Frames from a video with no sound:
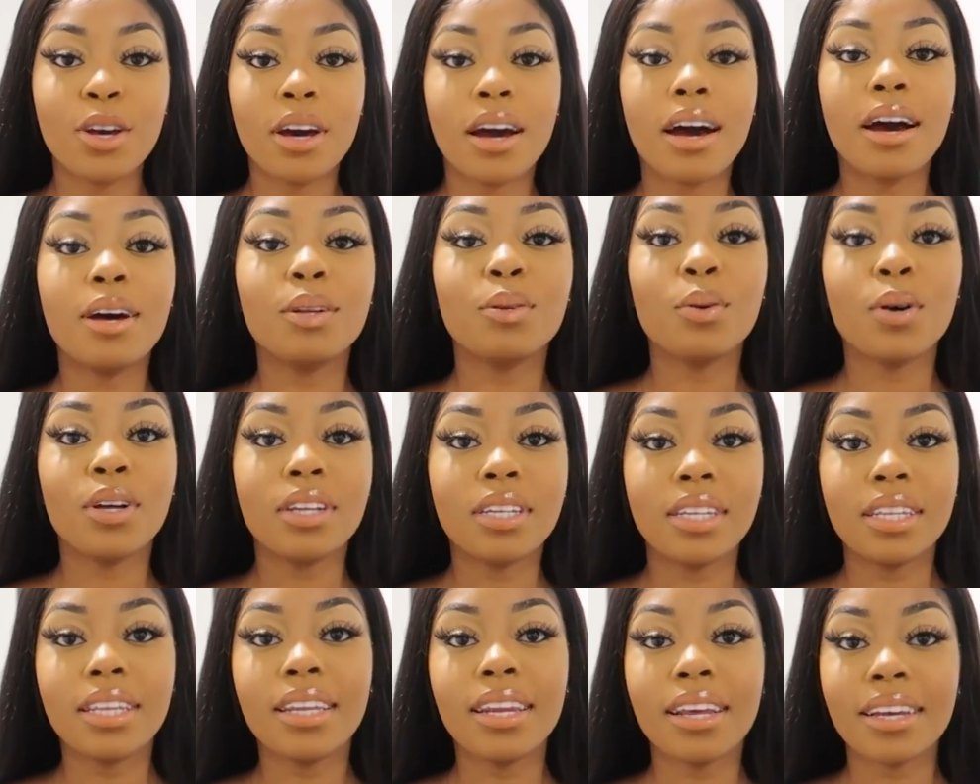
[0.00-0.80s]
So guys, we're on
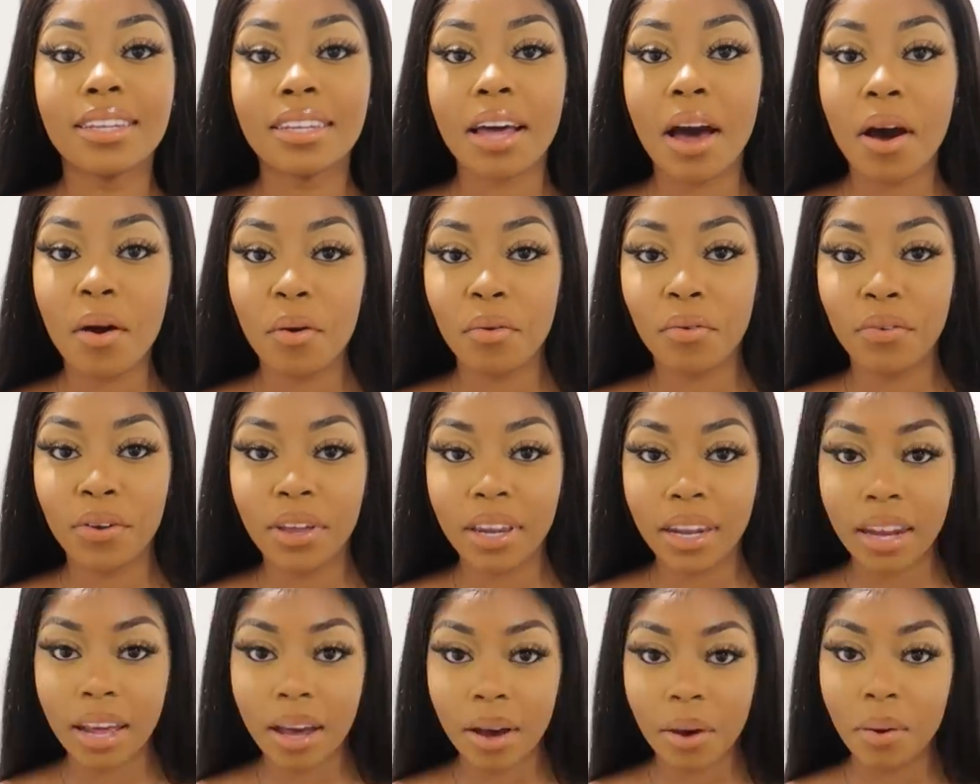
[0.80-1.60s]
to the next
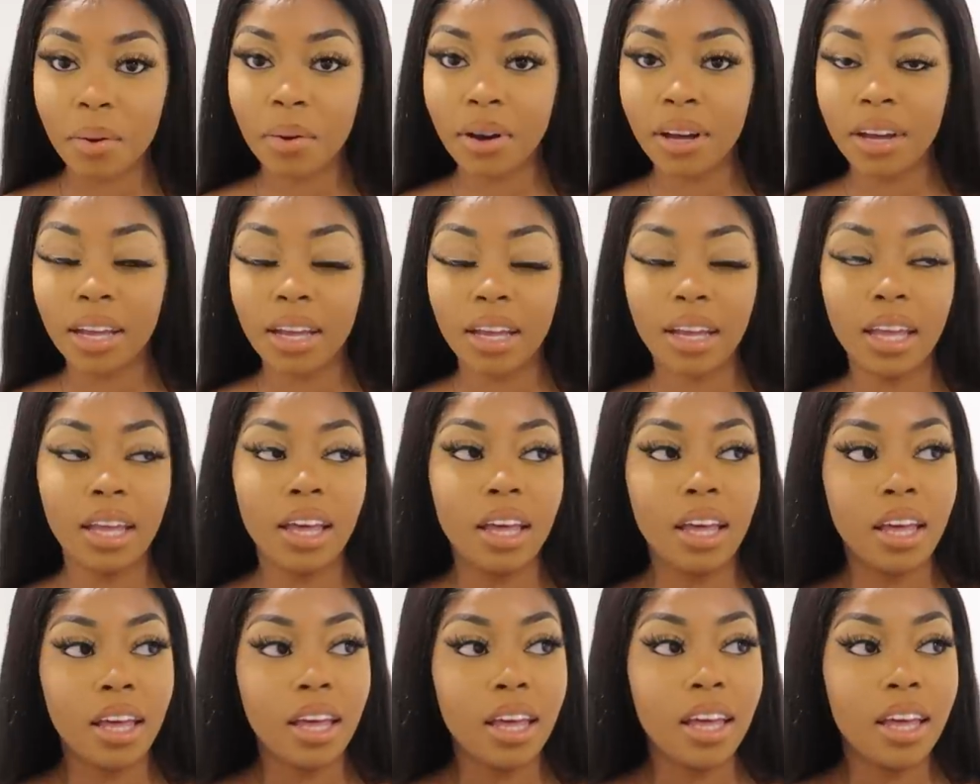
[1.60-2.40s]
outfit now.
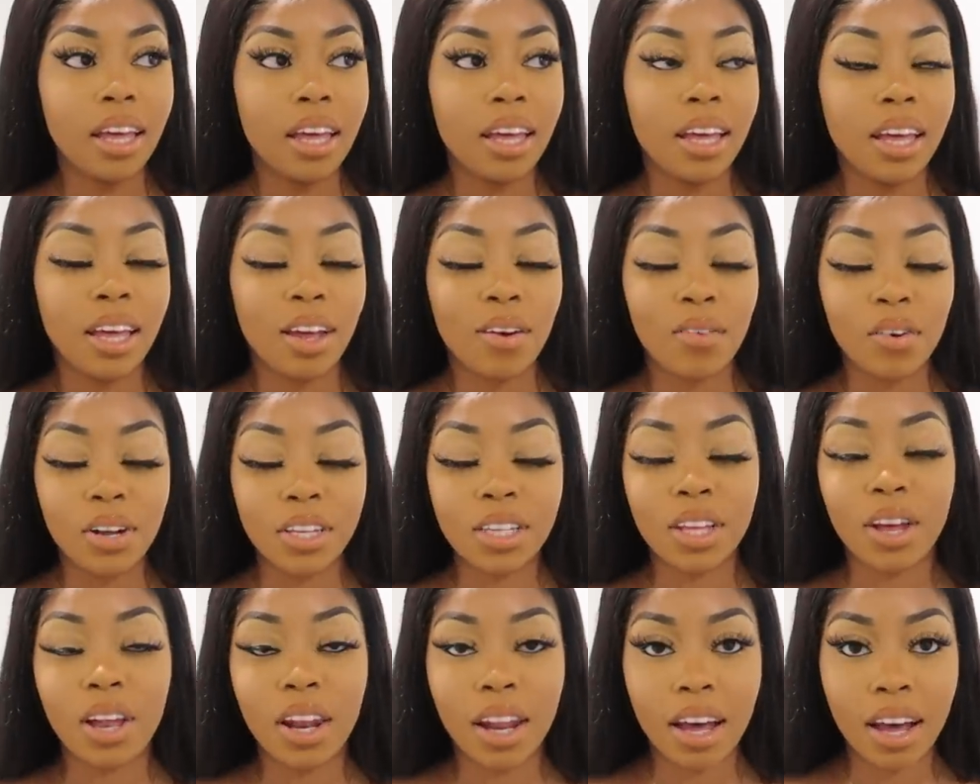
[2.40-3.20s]
If I
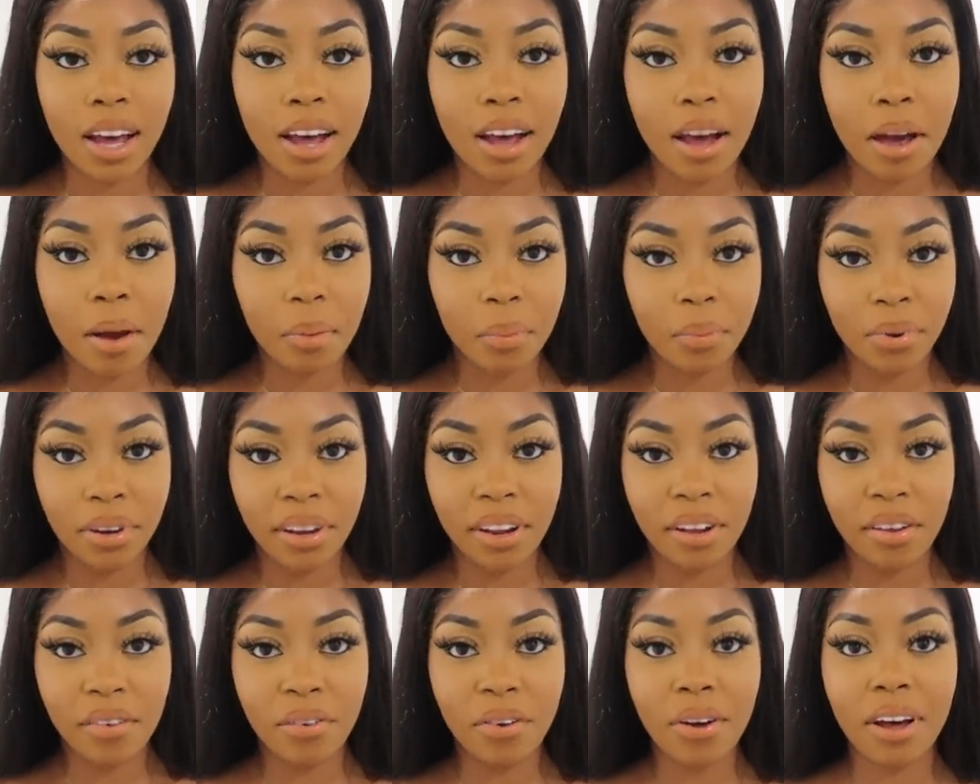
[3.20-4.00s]
sound like I can't
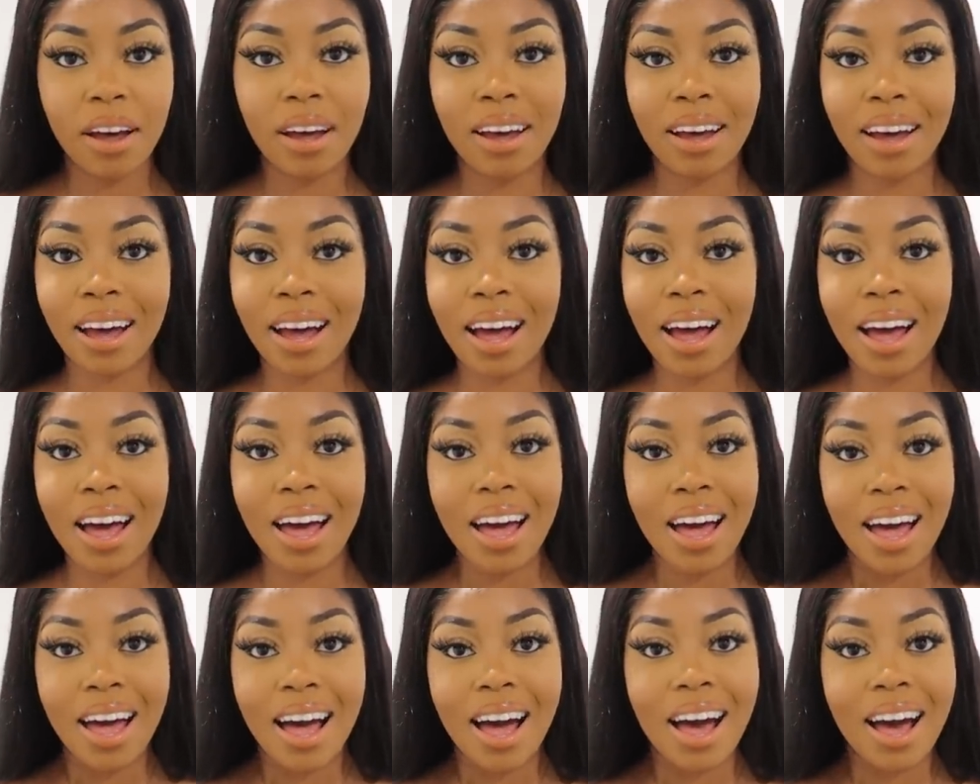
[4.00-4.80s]

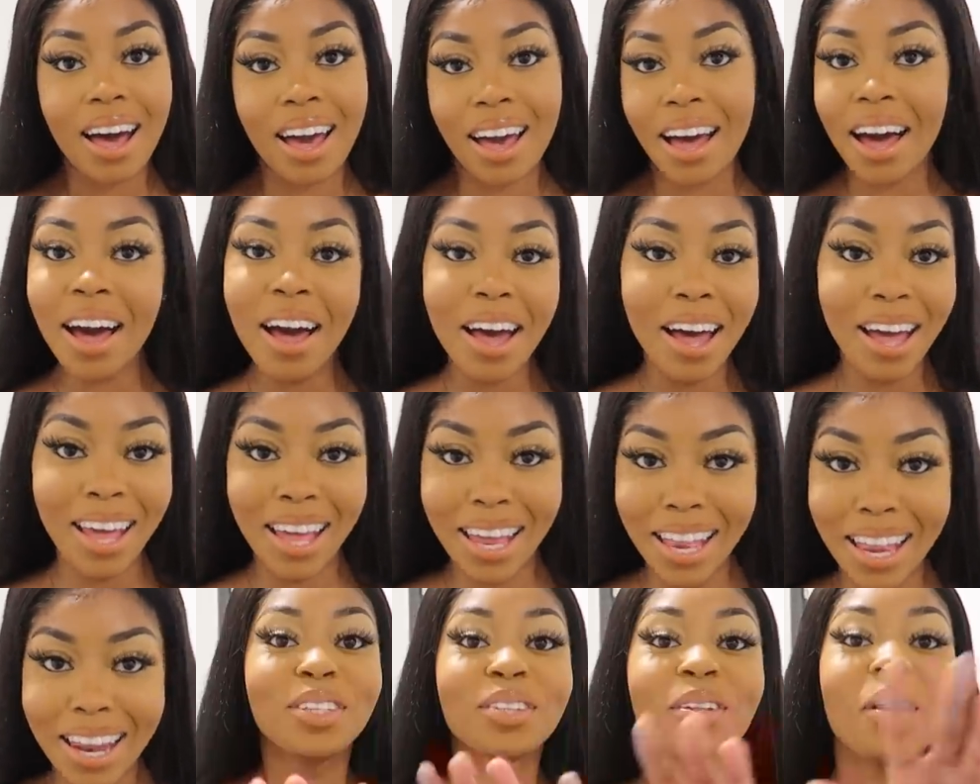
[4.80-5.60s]
breathe,
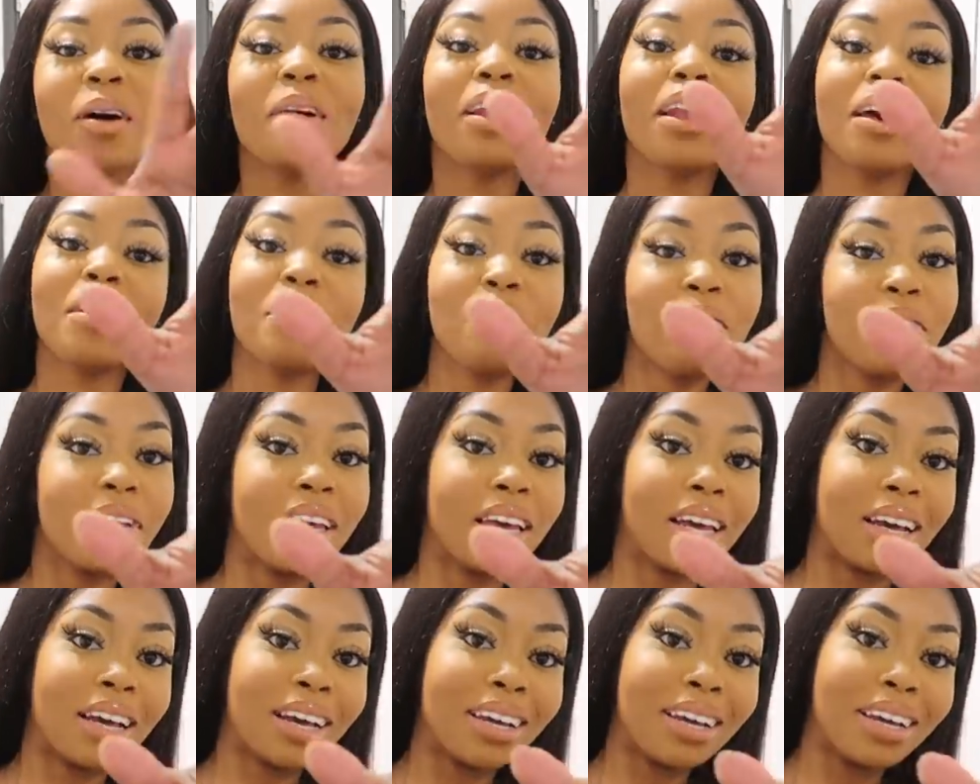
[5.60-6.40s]
sort of
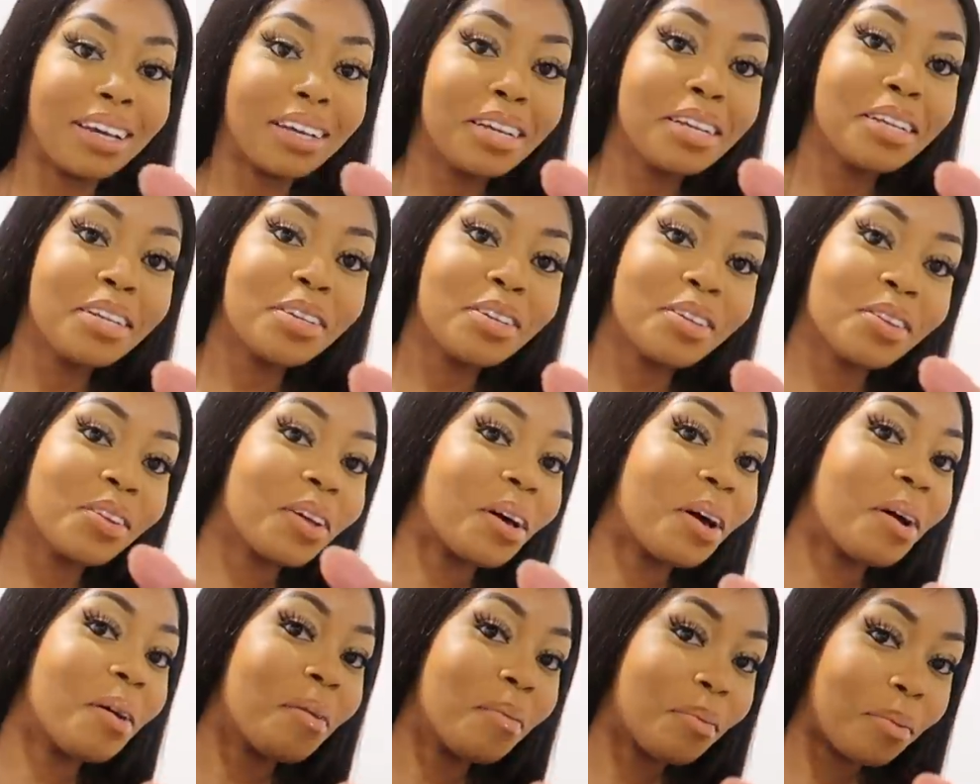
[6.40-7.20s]
laughing. You're
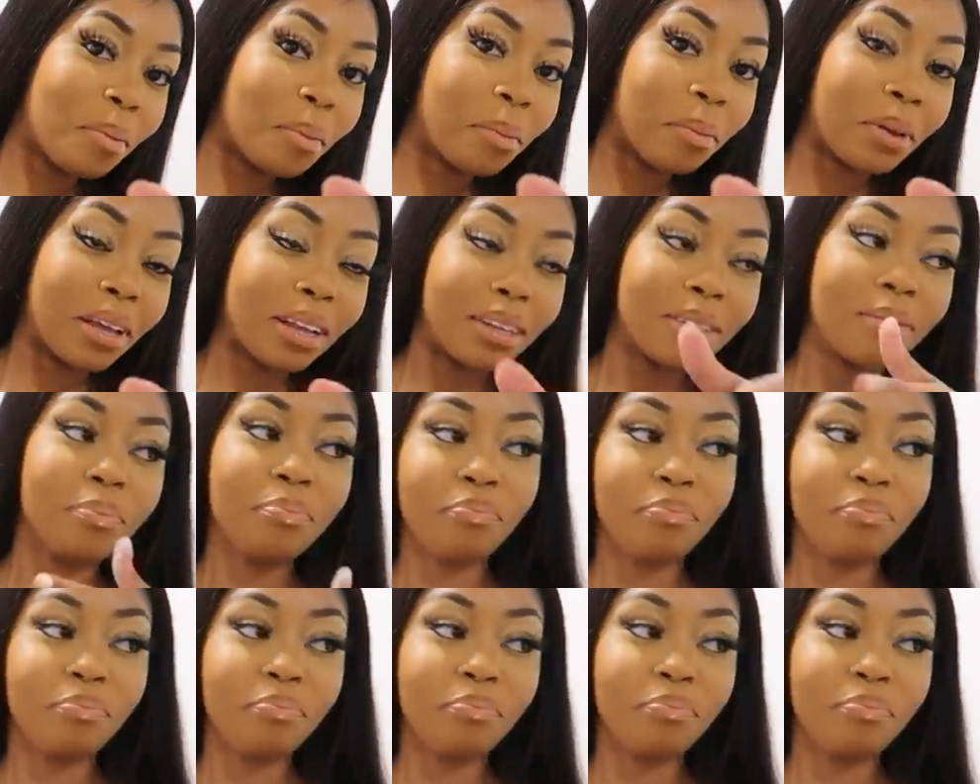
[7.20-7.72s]
not helping me.